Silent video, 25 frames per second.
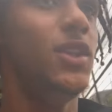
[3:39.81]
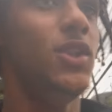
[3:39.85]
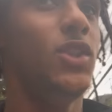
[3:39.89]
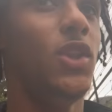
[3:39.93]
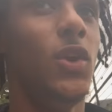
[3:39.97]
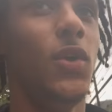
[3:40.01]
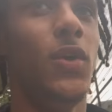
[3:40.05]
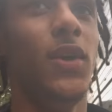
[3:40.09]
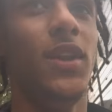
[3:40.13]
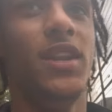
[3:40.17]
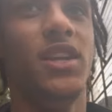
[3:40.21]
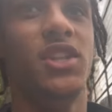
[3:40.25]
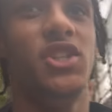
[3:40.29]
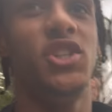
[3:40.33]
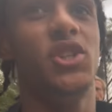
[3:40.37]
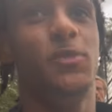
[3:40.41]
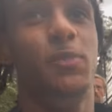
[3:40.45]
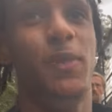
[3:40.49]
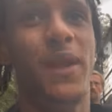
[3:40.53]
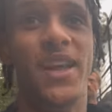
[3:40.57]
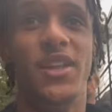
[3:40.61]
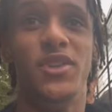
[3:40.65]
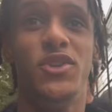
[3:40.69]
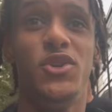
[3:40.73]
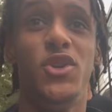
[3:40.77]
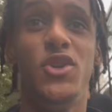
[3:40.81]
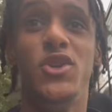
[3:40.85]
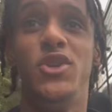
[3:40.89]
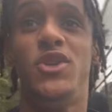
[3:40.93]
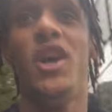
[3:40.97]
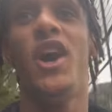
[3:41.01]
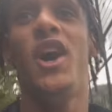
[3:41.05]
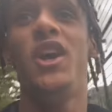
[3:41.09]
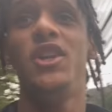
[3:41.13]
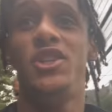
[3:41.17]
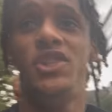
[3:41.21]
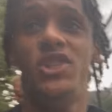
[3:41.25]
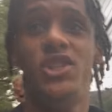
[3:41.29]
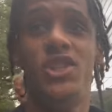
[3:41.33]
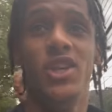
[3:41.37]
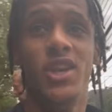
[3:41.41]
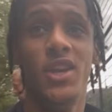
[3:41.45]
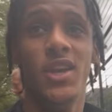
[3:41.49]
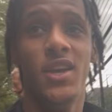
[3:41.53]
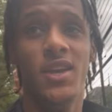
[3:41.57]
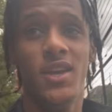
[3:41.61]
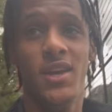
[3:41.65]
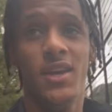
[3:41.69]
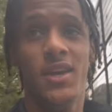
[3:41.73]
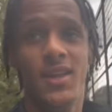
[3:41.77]
doing is just playing two touch
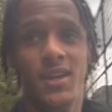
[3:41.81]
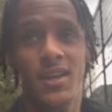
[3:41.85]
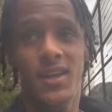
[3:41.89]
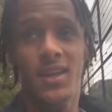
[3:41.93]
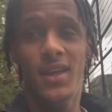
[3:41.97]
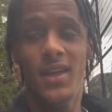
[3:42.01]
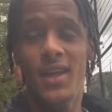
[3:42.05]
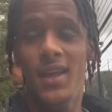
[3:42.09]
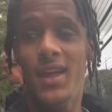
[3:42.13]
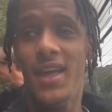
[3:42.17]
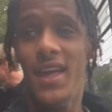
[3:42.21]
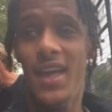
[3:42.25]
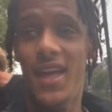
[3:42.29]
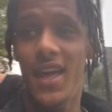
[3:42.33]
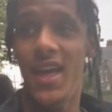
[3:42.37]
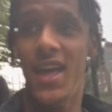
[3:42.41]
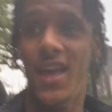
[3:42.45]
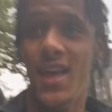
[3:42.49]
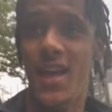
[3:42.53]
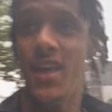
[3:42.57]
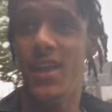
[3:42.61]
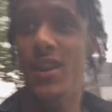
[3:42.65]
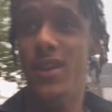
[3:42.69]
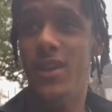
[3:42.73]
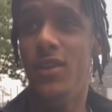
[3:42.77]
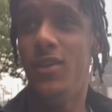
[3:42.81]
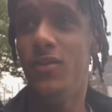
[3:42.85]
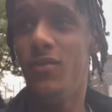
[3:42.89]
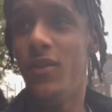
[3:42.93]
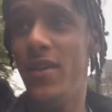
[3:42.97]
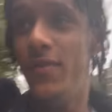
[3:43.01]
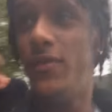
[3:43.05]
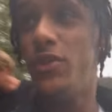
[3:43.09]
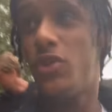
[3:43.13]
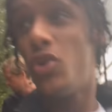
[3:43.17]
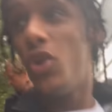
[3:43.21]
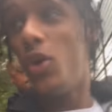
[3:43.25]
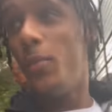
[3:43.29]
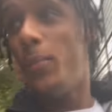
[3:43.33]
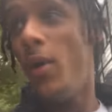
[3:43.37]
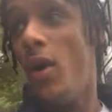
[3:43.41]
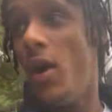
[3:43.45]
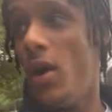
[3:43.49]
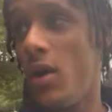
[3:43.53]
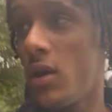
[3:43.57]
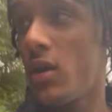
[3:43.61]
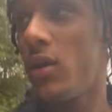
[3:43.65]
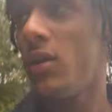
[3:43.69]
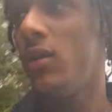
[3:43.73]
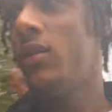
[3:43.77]
in Ravens Court
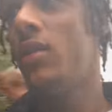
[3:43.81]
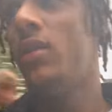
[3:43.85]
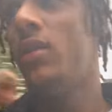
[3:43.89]
Park.